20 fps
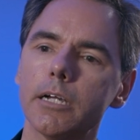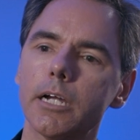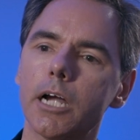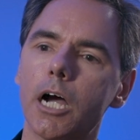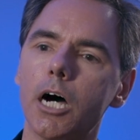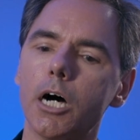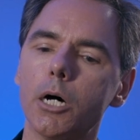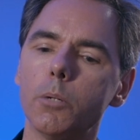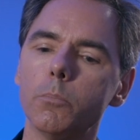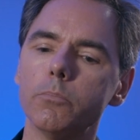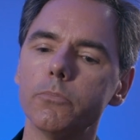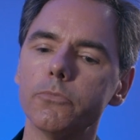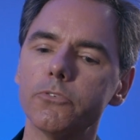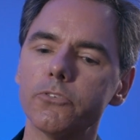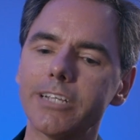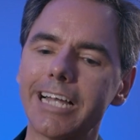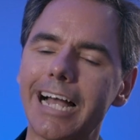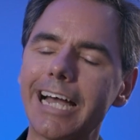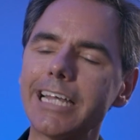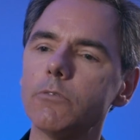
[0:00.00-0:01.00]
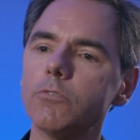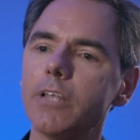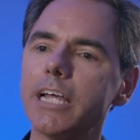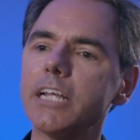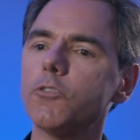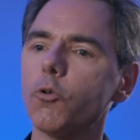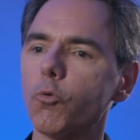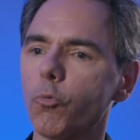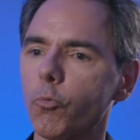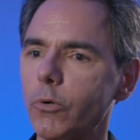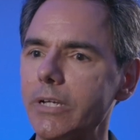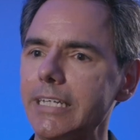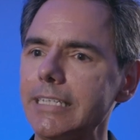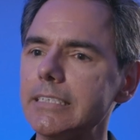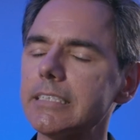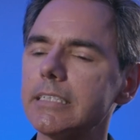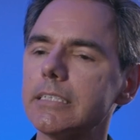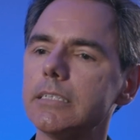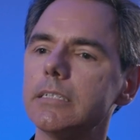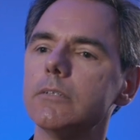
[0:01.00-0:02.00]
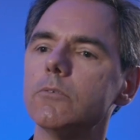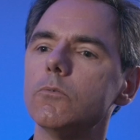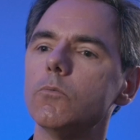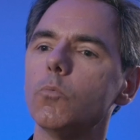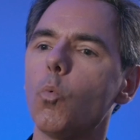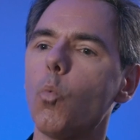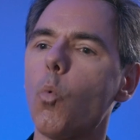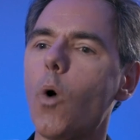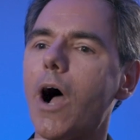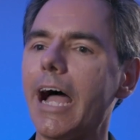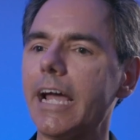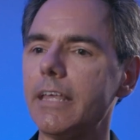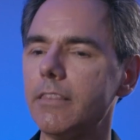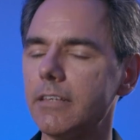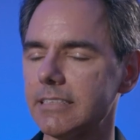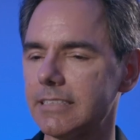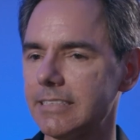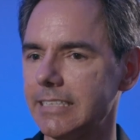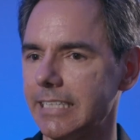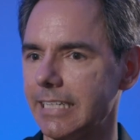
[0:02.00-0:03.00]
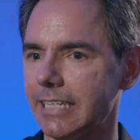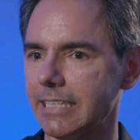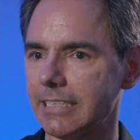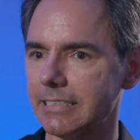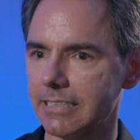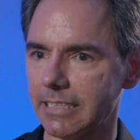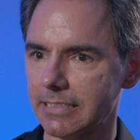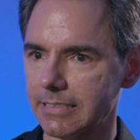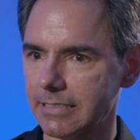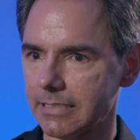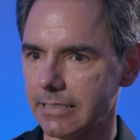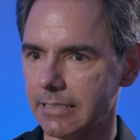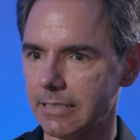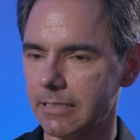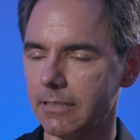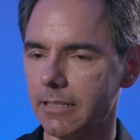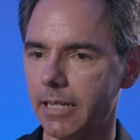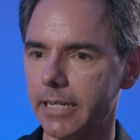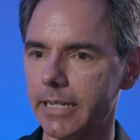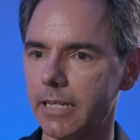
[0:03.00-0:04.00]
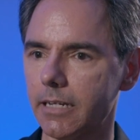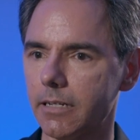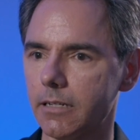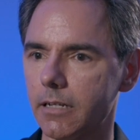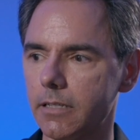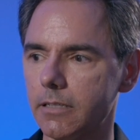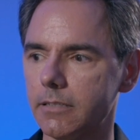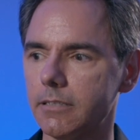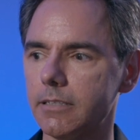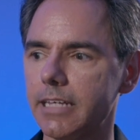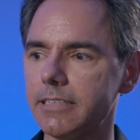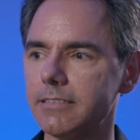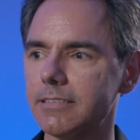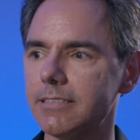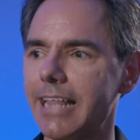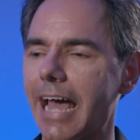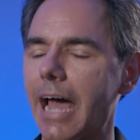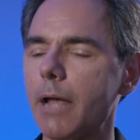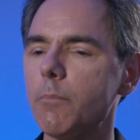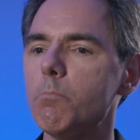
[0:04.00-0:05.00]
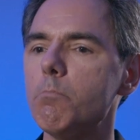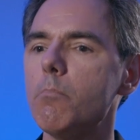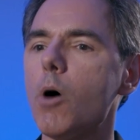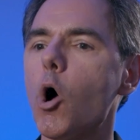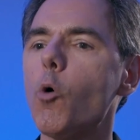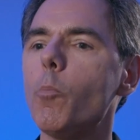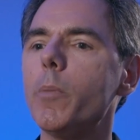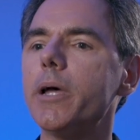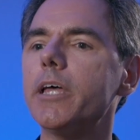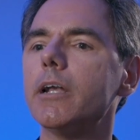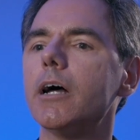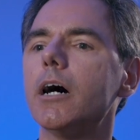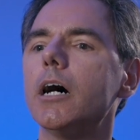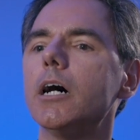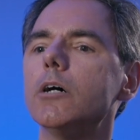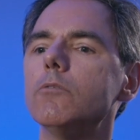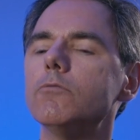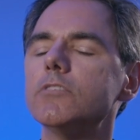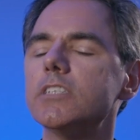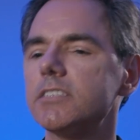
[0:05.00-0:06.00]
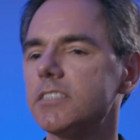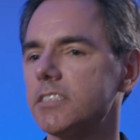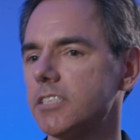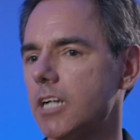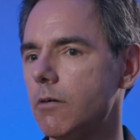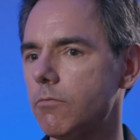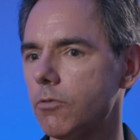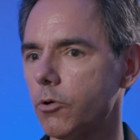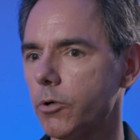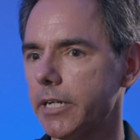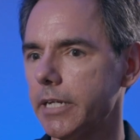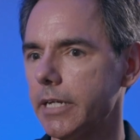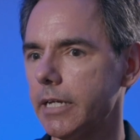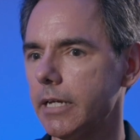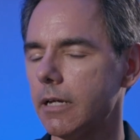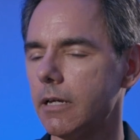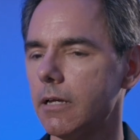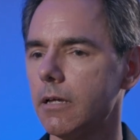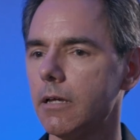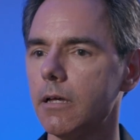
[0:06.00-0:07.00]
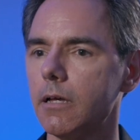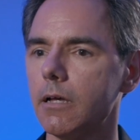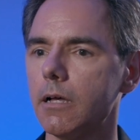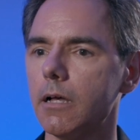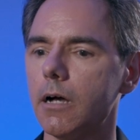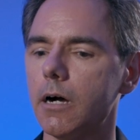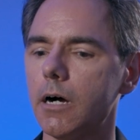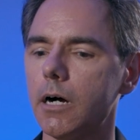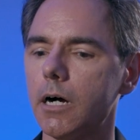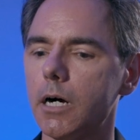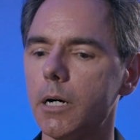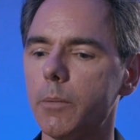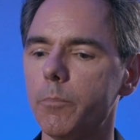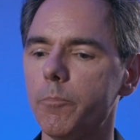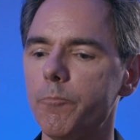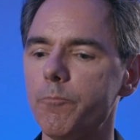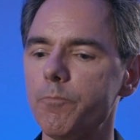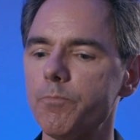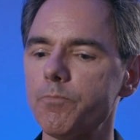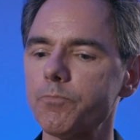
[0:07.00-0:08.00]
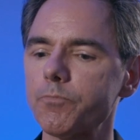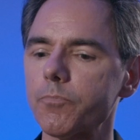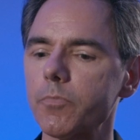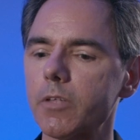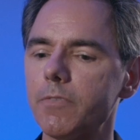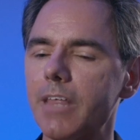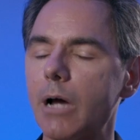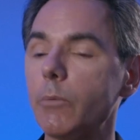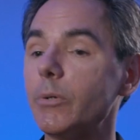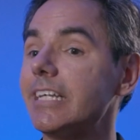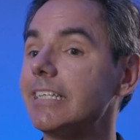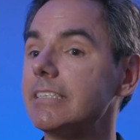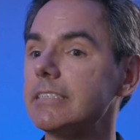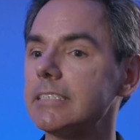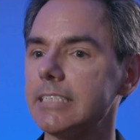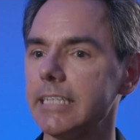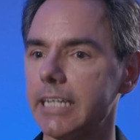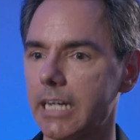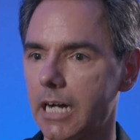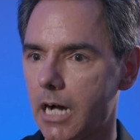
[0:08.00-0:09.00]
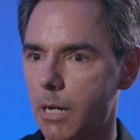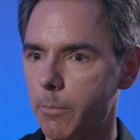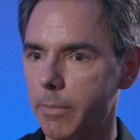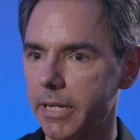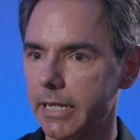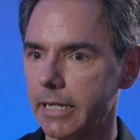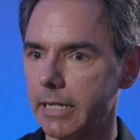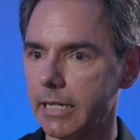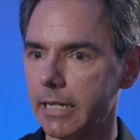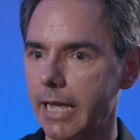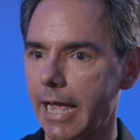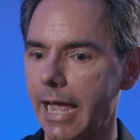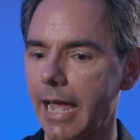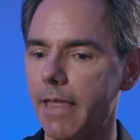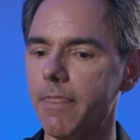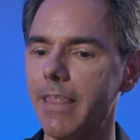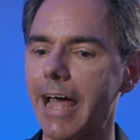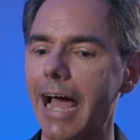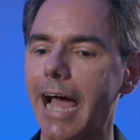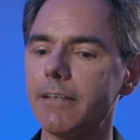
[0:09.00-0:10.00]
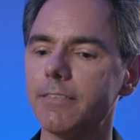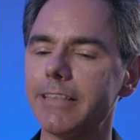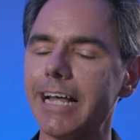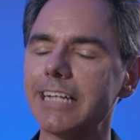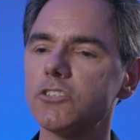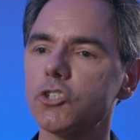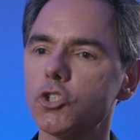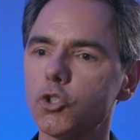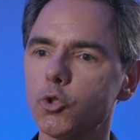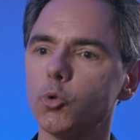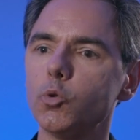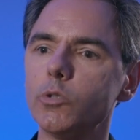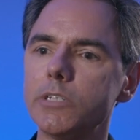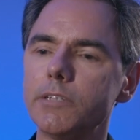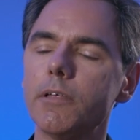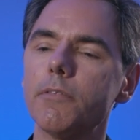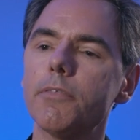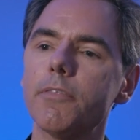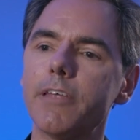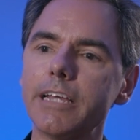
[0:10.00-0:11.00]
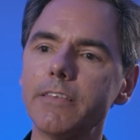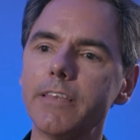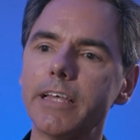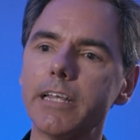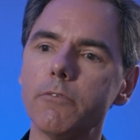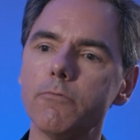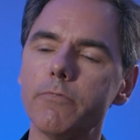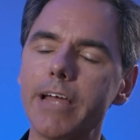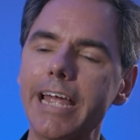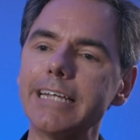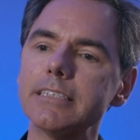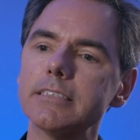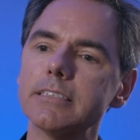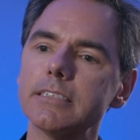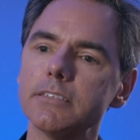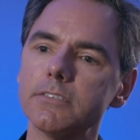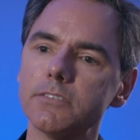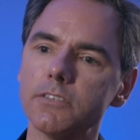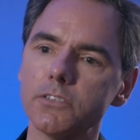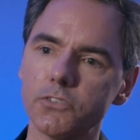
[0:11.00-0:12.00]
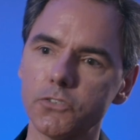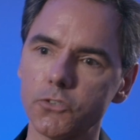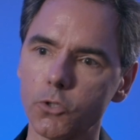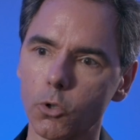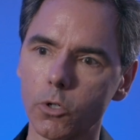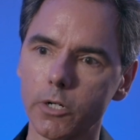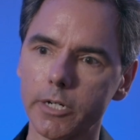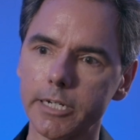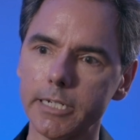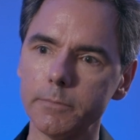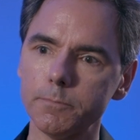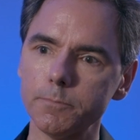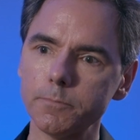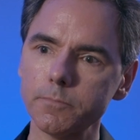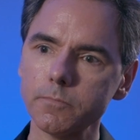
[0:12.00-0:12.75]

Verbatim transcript: comes kind of like the reason why the scene existed. Like it, it's that moment of discovery um, that we didn't see coming, and that that's truly the thing that advances the story.